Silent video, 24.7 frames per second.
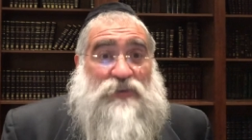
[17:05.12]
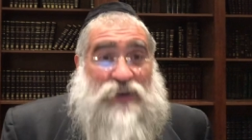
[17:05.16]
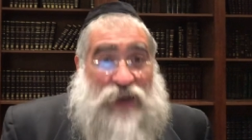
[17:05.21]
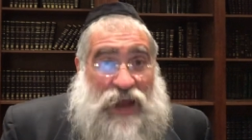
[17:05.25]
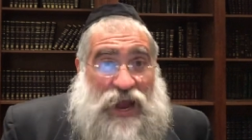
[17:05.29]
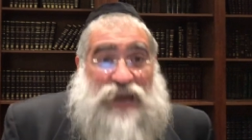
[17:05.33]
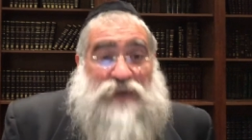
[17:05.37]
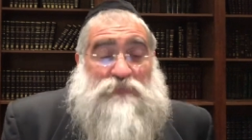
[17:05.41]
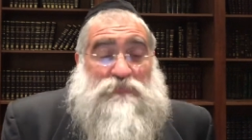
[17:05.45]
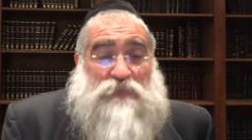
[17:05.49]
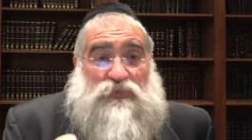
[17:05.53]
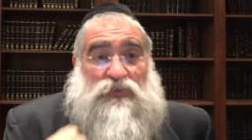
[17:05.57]
an
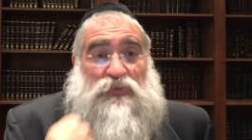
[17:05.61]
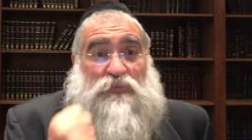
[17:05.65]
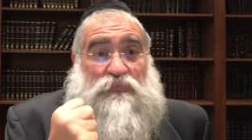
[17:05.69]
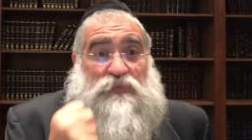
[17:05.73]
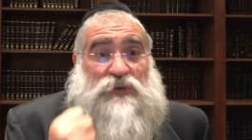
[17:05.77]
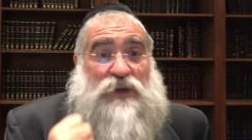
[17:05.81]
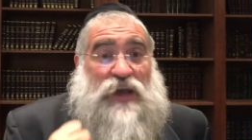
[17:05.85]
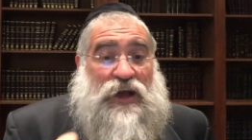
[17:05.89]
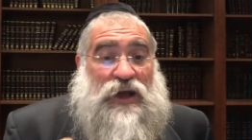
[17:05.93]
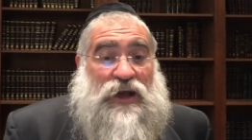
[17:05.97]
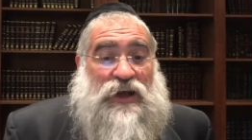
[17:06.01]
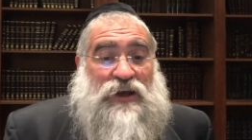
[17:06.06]
animal from
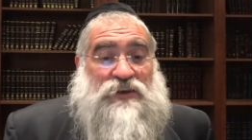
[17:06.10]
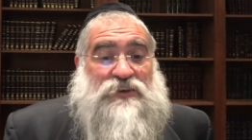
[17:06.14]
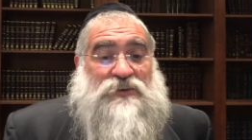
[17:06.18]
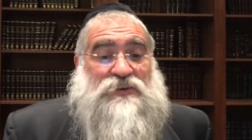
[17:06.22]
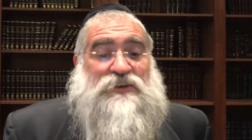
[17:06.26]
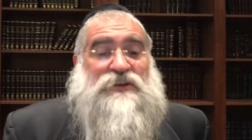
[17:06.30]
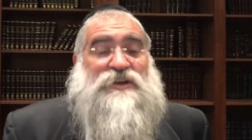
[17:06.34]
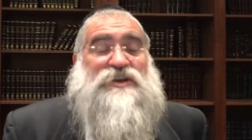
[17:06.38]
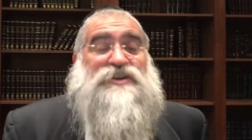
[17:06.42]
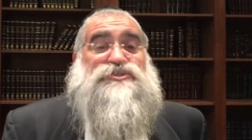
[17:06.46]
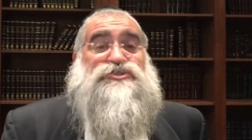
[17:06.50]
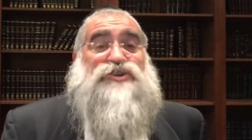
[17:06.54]
Bia.
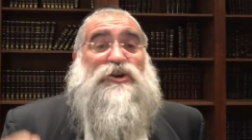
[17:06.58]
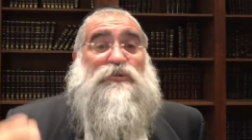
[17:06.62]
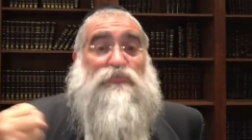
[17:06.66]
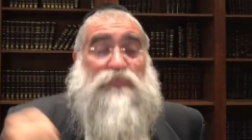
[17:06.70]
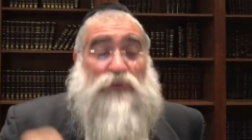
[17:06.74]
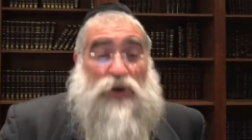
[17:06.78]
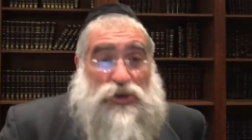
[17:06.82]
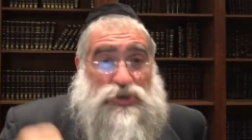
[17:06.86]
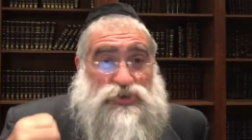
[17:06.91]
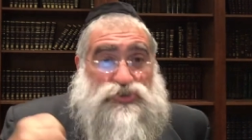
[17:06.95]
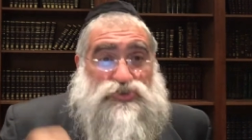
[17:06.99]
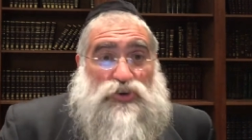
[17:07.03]
So
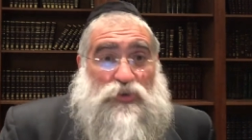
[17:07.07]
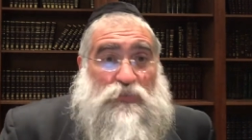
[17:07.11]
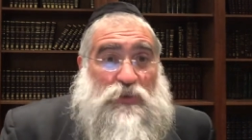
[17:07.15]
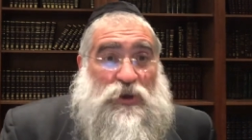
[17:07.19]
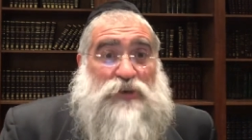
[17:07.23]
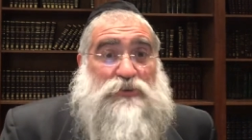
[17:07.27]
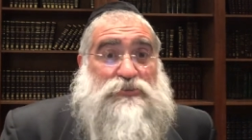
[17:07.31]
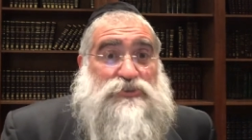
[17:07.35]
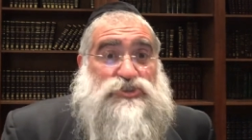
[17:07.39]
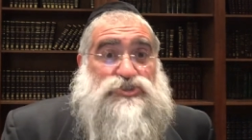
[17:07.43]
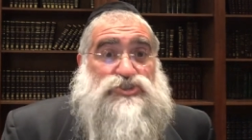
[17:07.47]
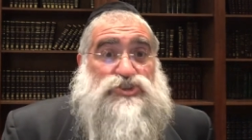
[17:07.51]
Moshe
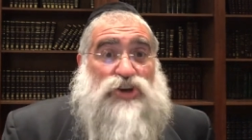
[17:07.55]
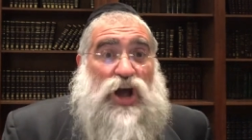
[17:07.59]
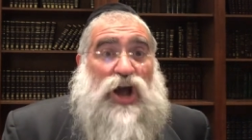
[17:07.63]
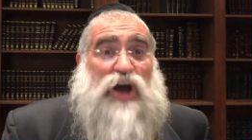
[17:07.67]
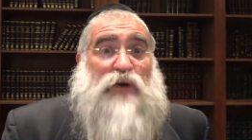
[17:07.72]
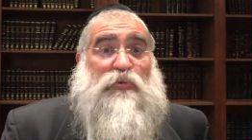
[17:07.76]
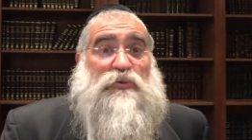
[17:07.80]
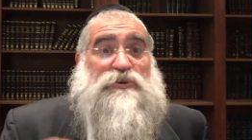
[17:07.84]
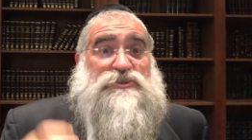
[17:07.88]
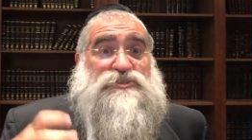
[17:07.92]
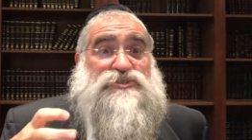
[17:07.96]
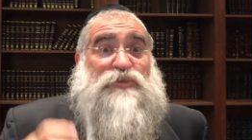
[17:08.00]
Rabbeinu's
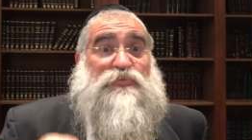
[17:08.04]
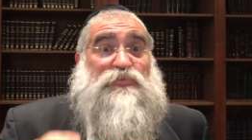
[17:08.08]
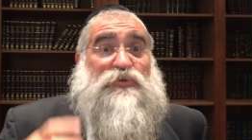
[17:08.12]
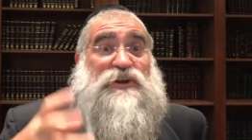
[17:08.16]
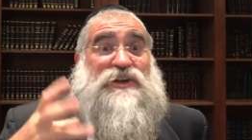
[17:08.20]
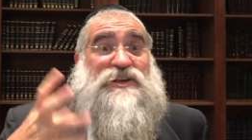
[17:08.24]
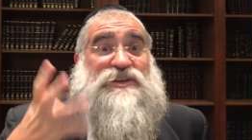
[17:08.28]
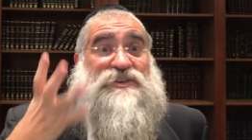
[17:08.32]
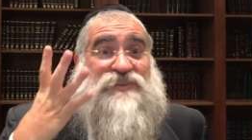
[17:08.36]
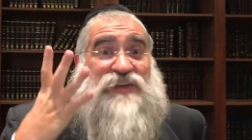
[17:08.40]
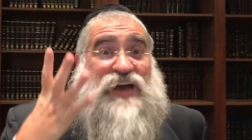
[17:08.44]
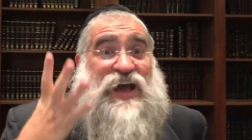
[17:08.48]
job was to
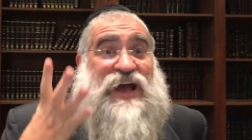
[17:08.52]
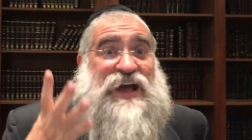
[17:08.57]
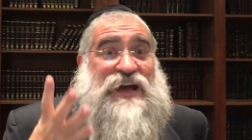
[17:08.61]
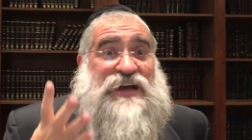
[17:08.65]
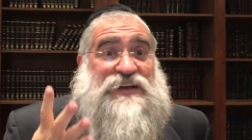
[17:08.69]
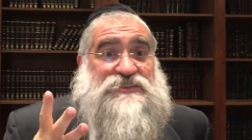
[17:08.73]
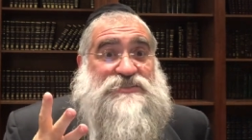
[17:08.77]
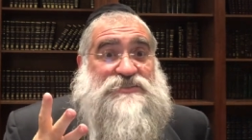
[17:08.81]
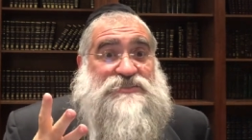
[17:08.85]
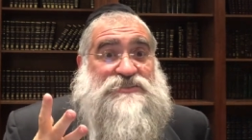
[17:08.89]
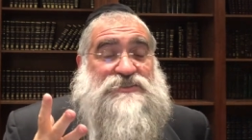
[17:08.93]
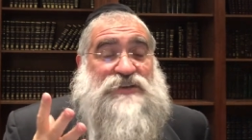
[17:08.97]
bring
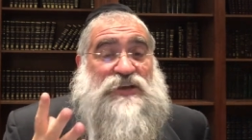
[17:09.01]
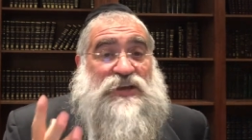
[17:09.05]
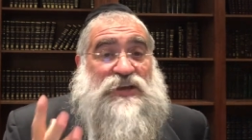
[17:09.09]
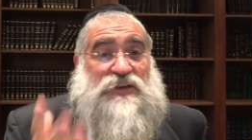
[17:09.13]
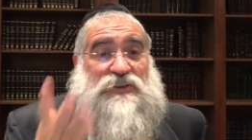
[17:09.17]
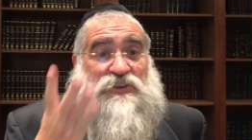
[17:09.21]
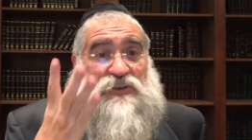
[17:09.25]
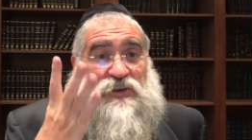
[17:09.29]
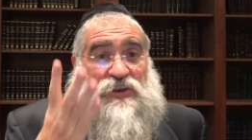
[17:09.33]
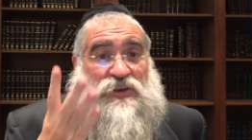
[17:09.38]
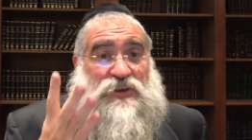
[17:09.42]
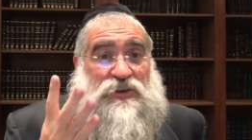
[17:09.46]
Das
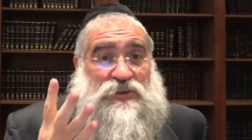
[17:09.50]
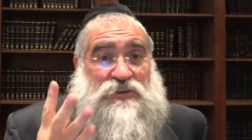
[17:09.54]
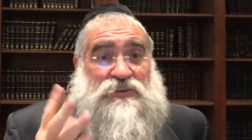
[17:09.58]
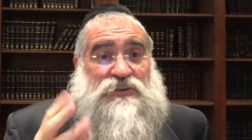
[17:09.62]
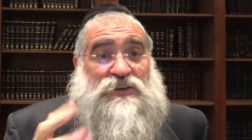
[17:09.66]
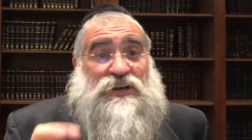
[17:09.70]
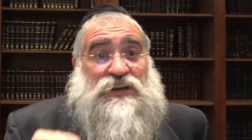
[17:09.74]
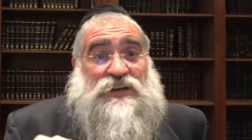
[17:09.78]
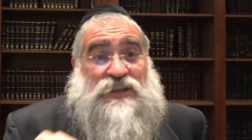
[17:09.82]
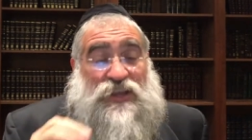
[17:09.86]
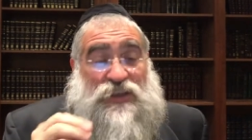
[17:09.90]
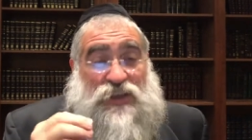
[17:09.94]
in there
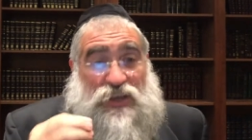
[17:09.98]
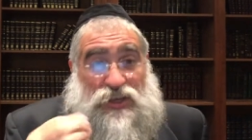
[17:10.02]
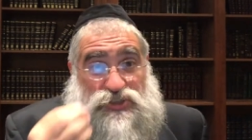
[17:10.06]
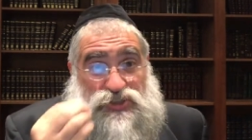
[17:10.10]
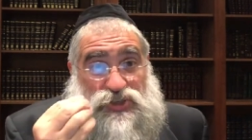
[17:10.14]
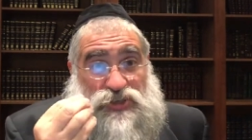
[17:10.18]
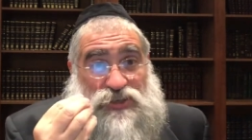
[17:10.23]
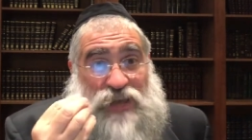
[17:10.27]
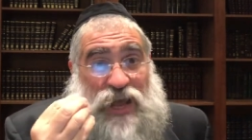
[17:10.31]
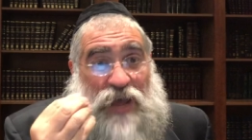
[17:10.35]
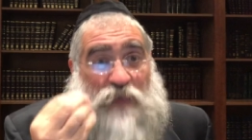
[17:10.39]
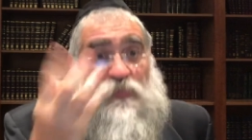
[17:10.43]
that they
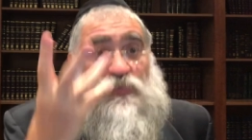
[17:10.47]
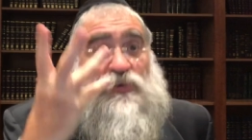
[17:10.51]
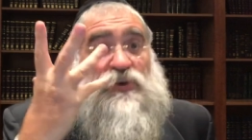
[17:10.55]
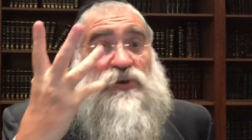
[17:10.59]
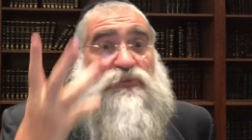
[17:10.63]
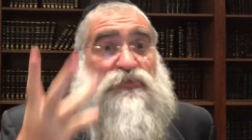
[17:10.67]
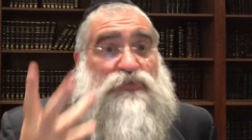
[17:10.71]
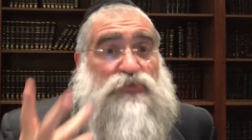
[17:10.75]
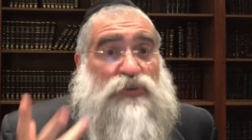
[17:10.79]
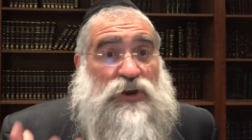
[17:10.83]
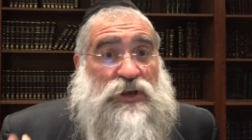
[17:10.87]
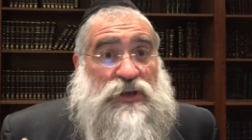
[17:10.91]
should not be
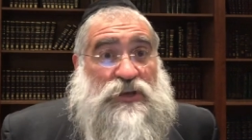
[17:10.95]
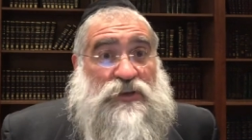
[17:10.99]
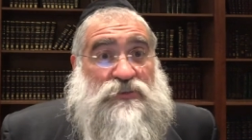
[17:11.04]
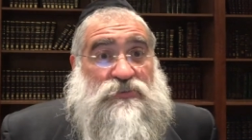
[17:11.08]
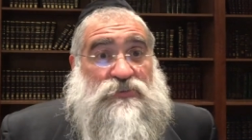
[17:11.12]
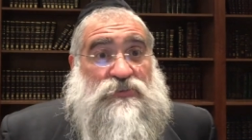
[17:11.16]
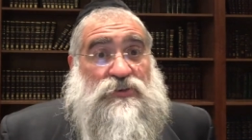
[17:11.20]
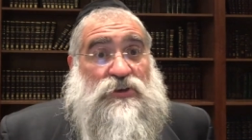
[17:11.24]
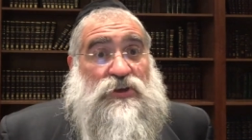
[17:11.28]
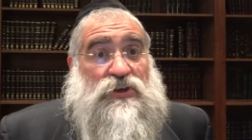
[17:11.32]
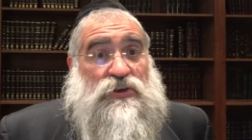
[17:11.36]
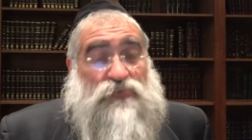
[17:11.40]
afraid
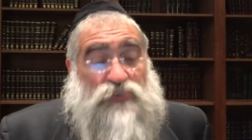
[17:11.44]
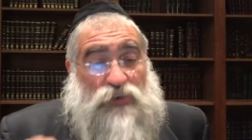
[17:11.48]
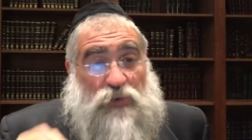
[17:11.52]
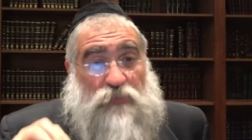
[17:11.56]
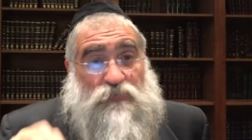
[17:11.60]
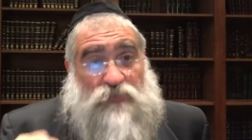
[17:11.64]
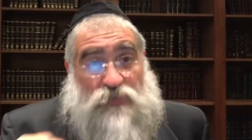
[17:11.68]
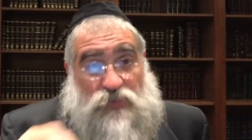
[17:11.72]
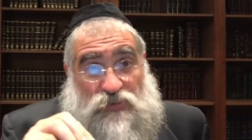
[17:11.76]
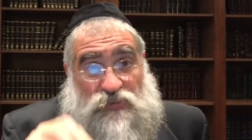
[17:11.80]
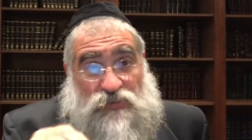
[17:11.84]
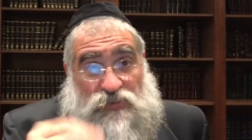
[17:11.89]

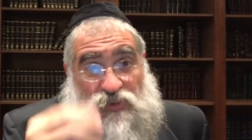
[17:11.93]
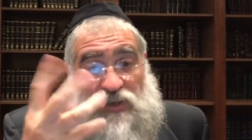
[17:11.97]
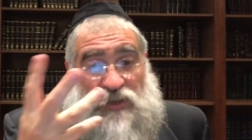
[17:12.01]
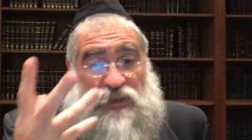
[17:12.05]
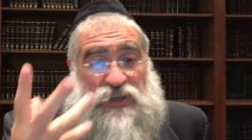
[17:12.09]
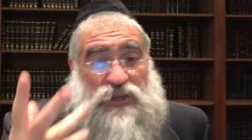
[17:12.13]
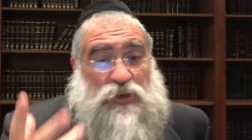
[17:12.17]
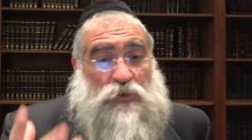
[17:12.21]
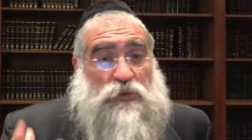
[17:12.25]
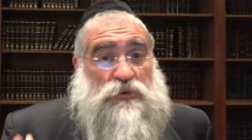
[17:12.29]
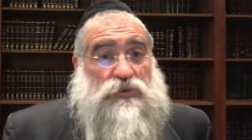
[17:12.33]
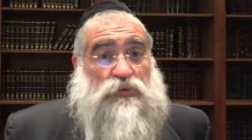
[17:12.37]
from
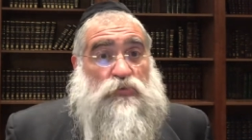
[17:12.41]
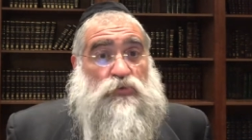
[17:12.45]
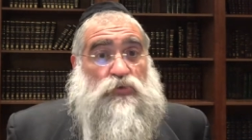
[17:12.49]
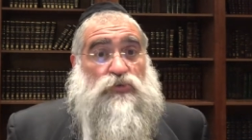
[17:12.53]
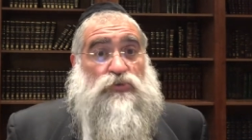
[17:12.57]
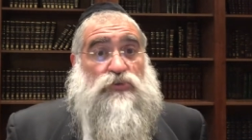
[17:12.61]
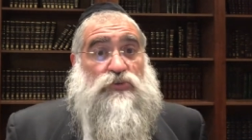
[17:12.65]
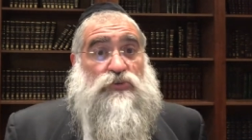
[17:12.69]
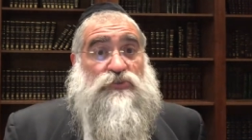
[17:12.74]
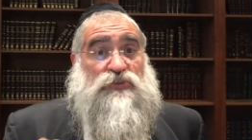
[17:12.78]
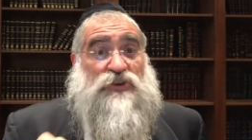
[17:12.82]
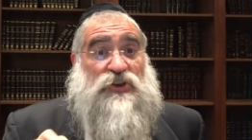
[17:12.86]
dealing with the
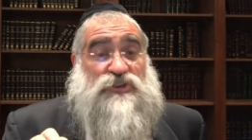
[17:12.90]
world.